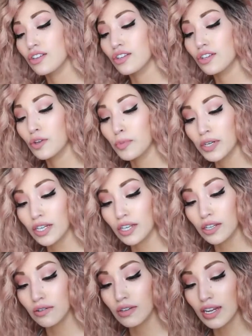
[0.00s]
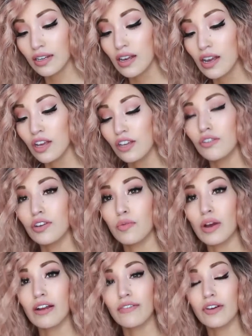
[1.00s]
super cute and you can
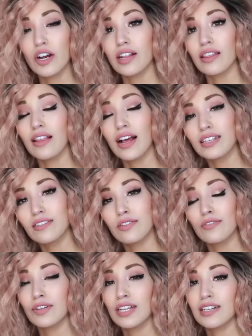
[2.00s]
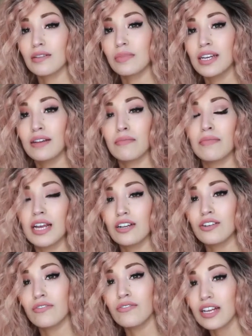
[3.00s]
wear it for lots of different things. I'm getting
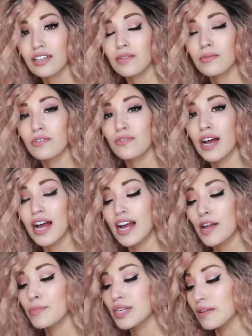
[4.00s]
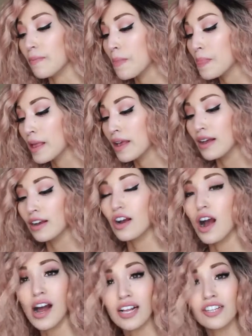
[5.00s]
major festival vibes and
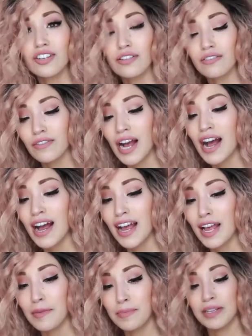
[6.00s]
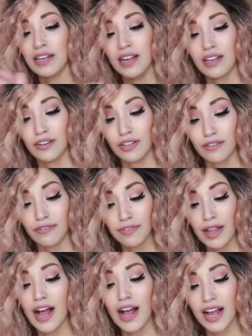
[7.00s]
concert vibes. There's a
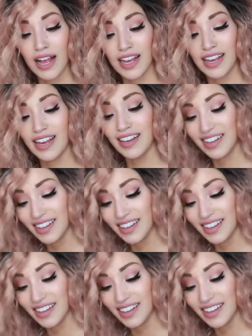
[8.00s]
fly.